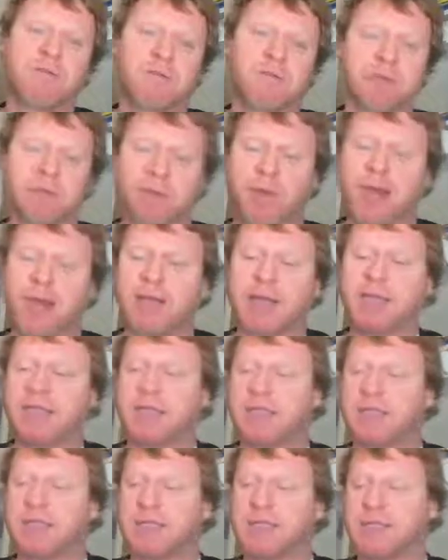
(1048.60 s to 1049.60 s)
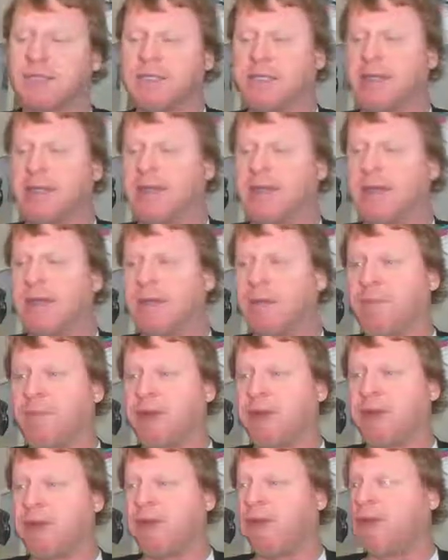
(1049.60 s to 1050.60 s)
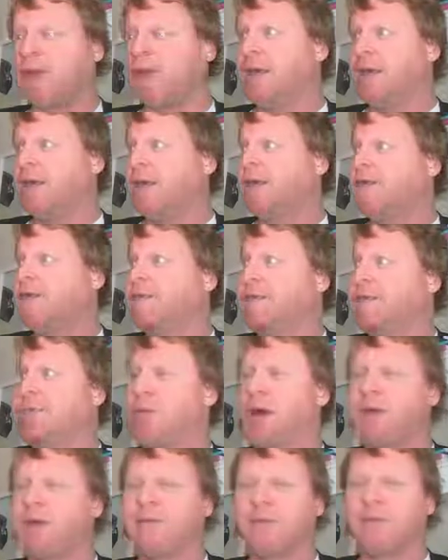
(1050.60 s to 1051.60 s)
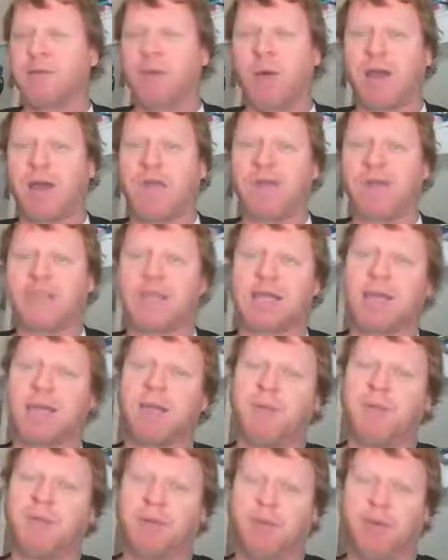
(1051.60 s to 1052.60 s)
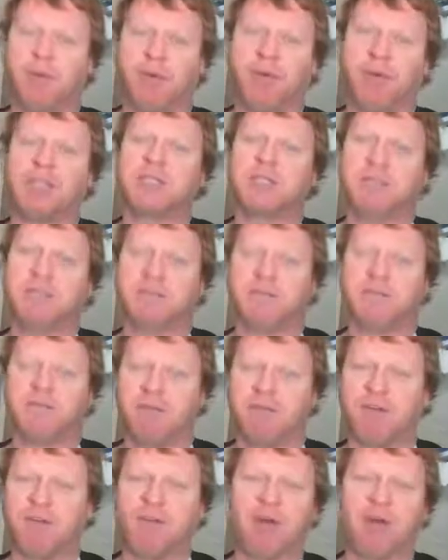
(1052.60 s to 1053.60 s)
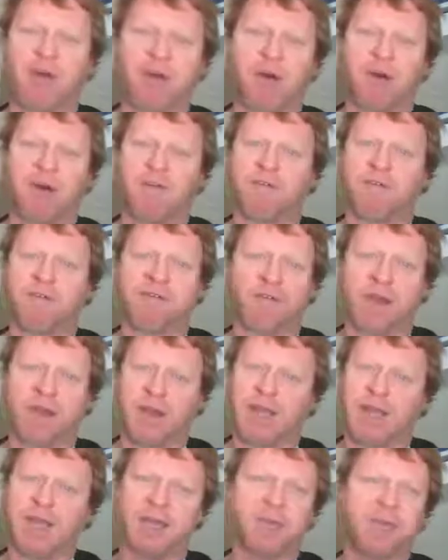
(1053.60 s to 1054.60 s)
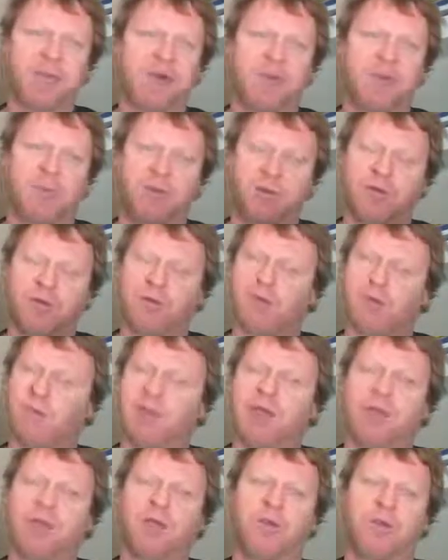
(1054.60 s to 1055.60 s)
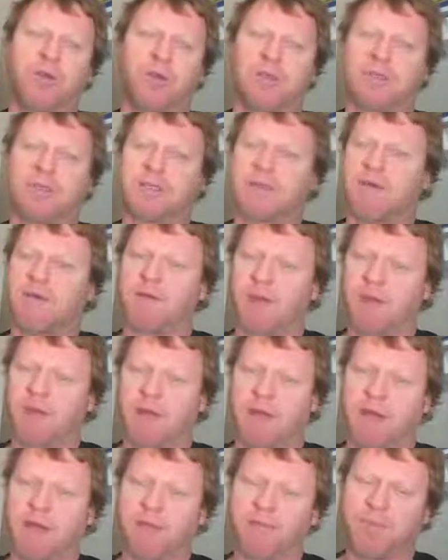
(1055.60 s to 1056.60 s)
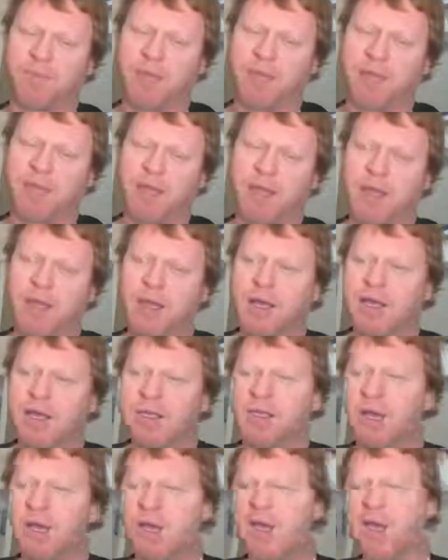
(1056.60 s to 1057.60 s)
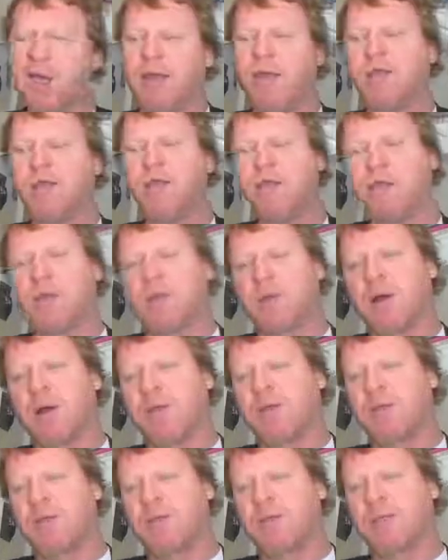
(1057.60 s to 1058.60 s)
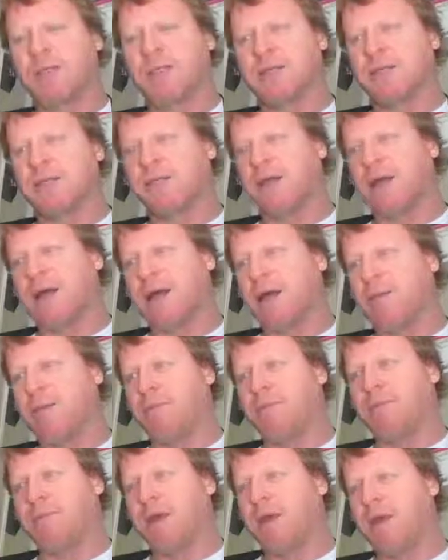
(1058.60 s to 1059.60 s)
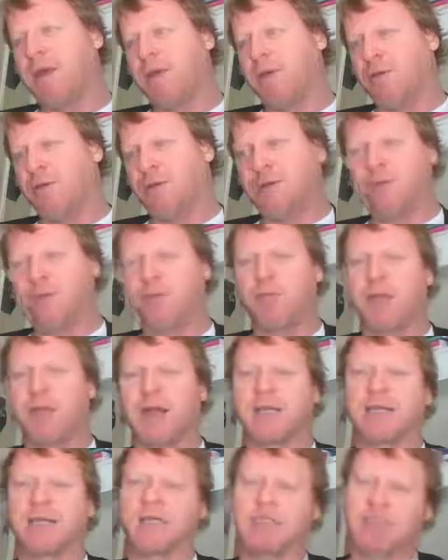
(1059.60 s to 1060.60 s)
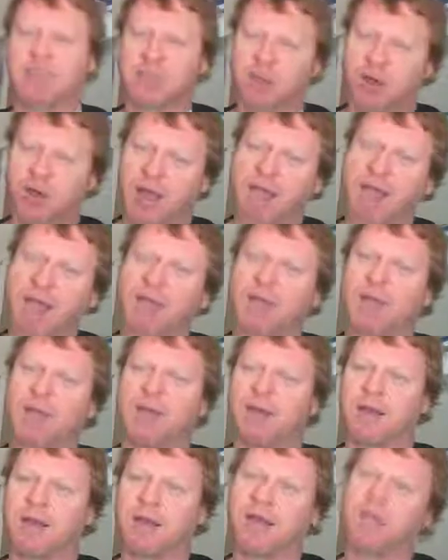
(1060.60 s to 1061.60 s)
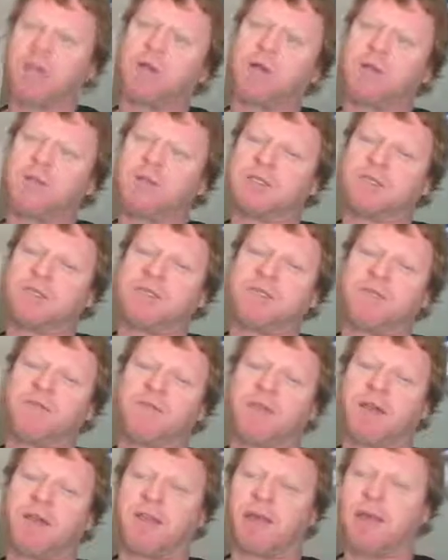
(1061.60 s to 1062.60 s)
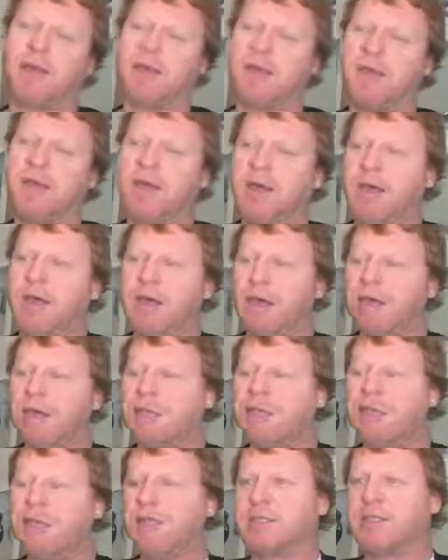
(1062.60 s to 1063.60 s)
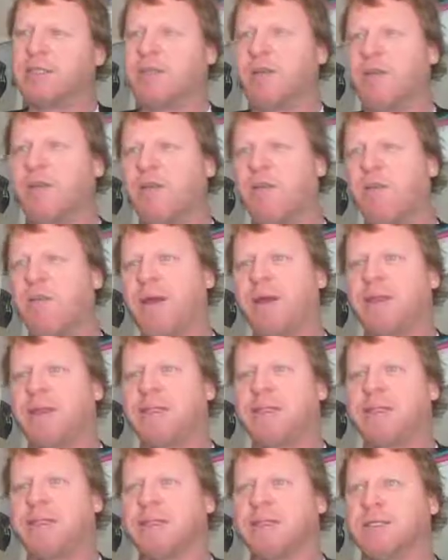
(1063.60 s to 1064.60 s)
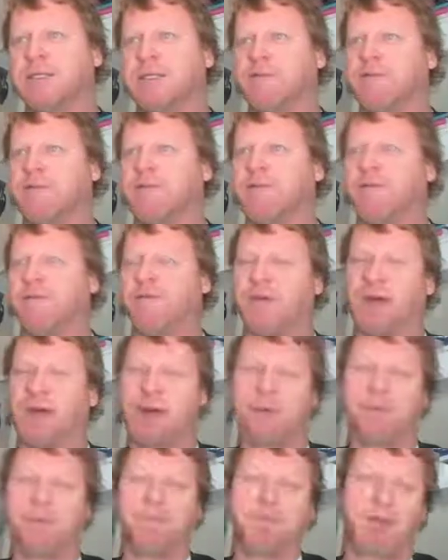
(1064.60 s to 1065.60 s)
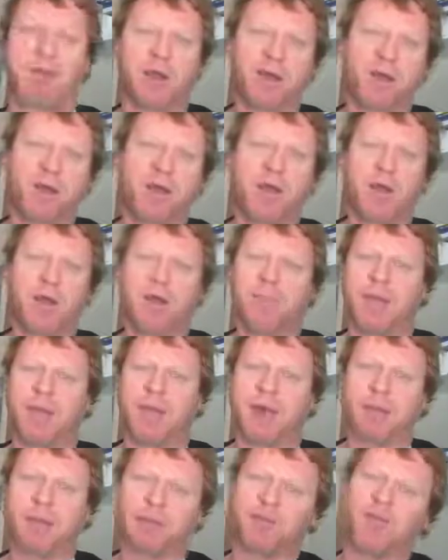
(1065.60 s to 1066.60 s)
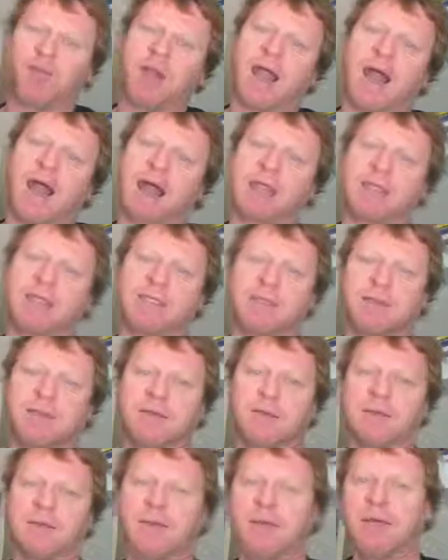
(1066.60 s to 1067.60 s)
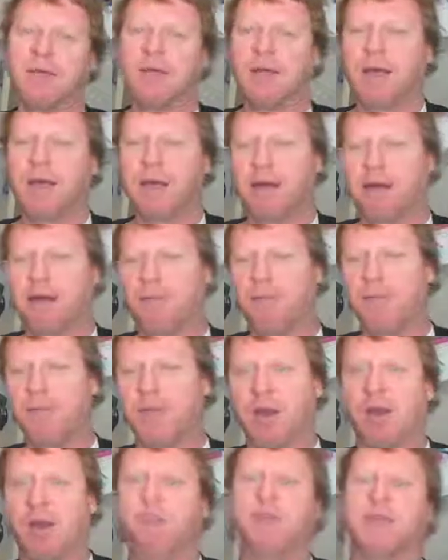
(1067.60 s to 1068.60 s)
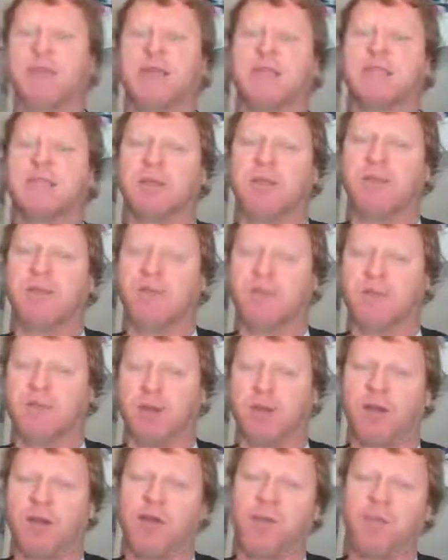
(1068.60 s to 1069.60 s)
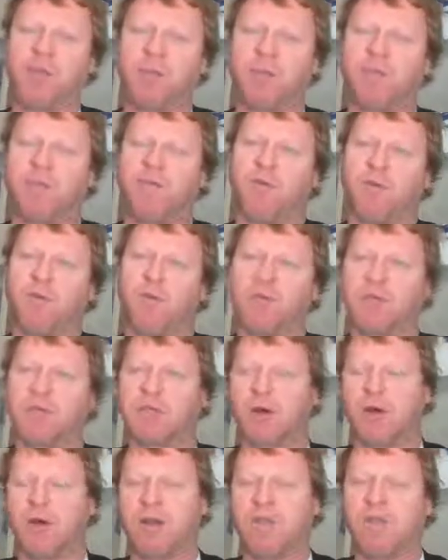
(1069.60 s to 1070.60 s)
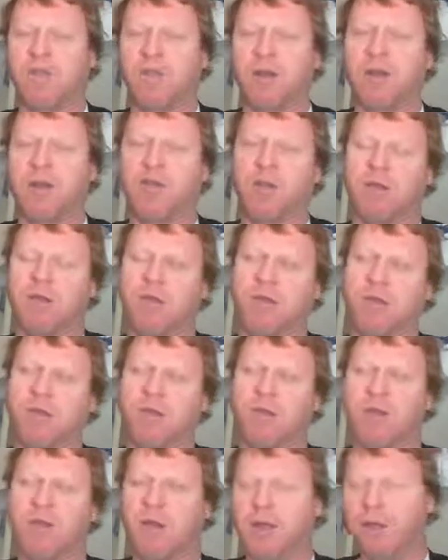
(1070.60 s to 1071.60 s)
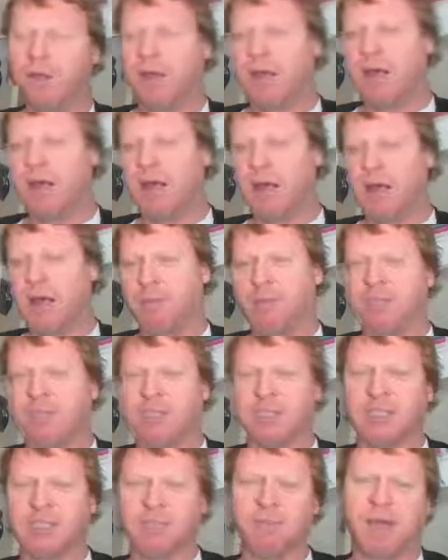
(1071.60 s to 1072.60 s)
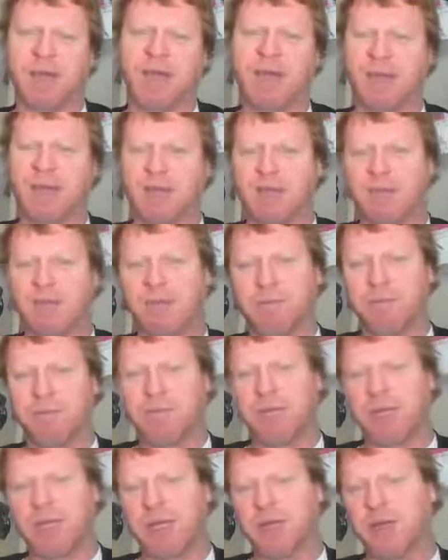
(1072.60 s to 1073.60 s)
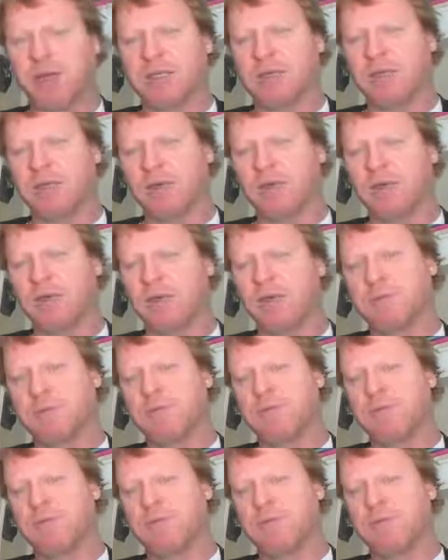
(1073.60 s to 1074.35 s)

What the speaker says: leisure practices is that they can be, in some ways, a way of escaping the pressures of everyday life of trying to get a job and doing well at uni and stuff like that. So here, youth subcultures and youth leisure practices and night clubbing and club cultures and stuff like that are seen as a kind of place of, being able to relax and, be yourself and not have to perform this kind of neoliberal decision-making machine, I suppose.